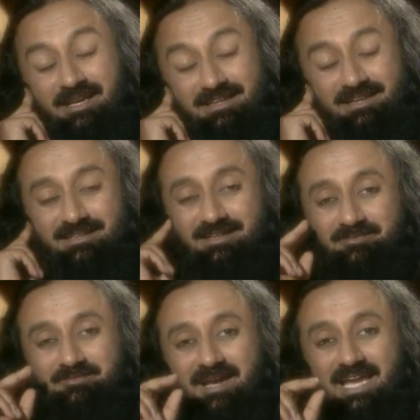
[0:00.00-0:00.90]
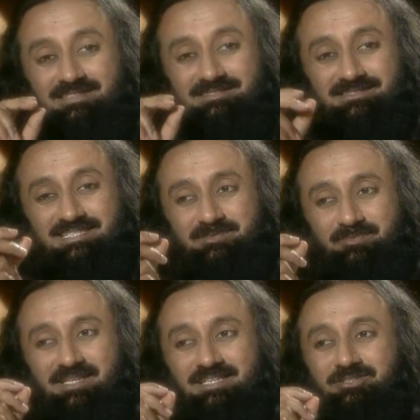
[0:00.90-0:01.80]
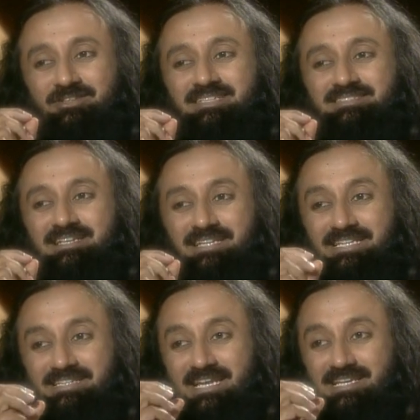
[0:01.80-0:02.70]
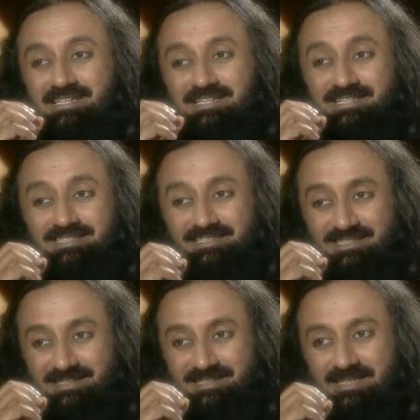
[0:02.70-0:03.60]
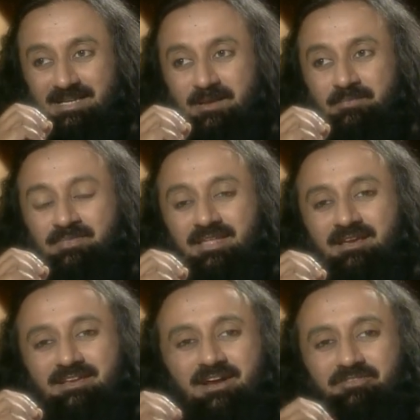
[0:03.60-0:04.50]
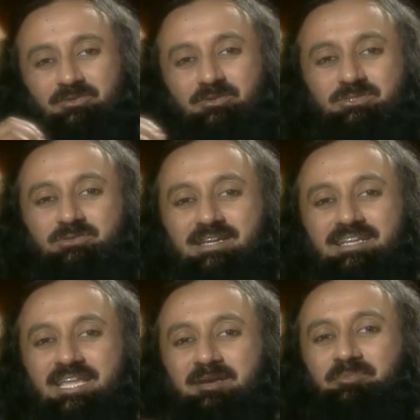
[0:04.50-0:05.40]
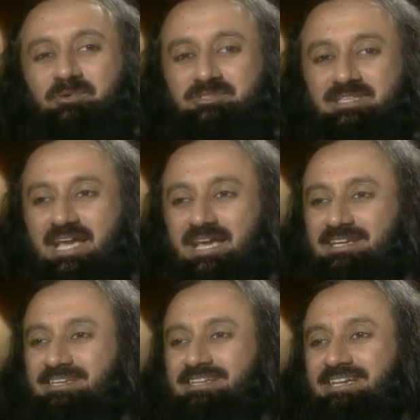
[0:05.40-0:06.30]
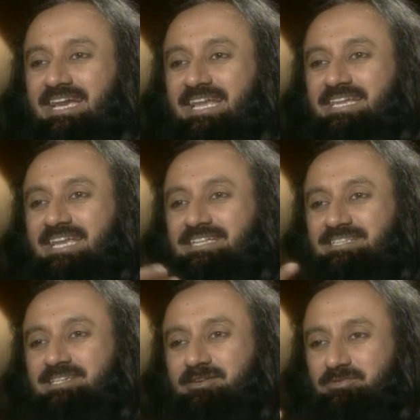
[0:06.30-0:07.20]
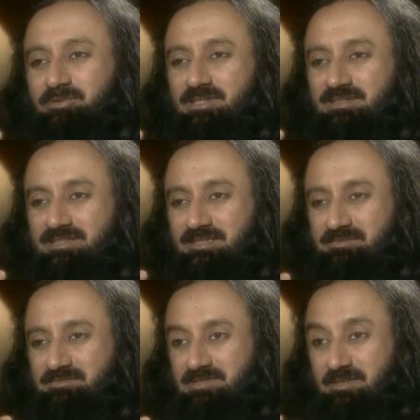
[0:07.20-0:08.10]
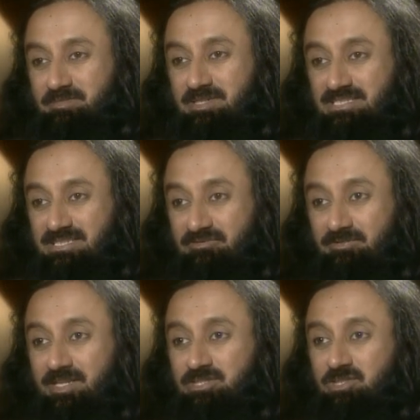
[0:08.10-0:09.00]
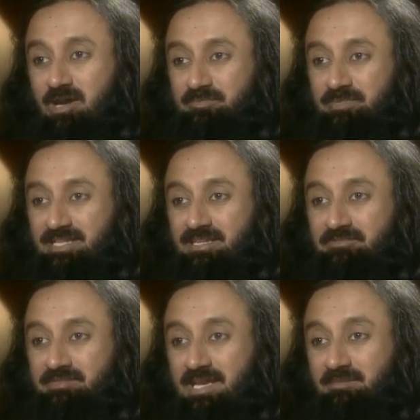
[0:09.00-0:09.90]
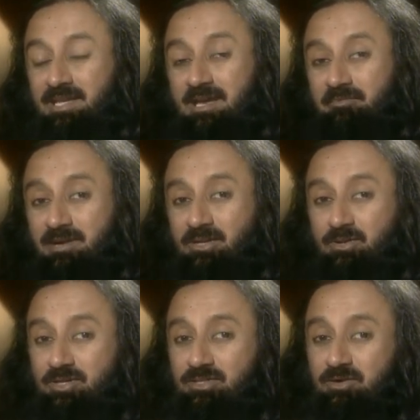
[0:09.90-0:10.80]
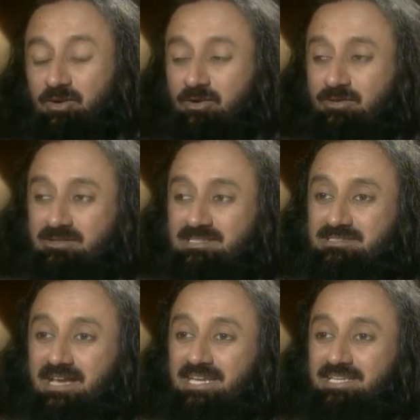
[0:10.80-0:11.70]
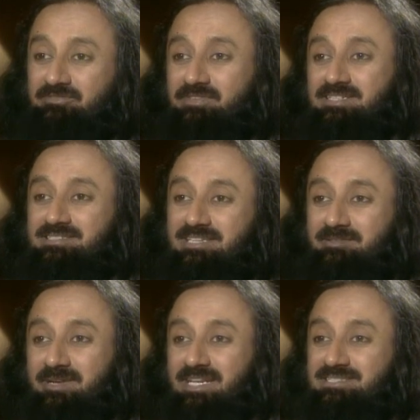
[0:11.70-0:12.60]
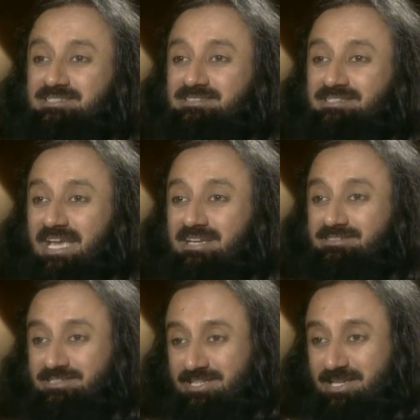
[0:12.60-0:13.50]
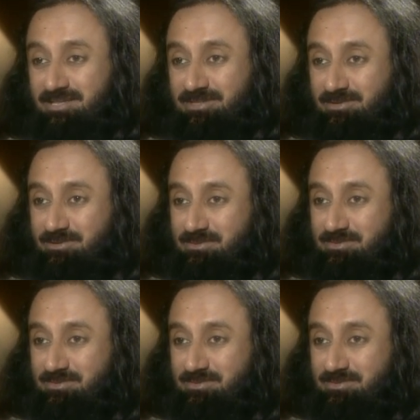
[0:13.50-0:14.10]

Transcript: Yeah, yeah. Matter and spirit are interlinked. They're connected. Yeah, of course, you can take Prozac and get rid of your depression for a short period of time. But look at all the side effects that medicine can create in you.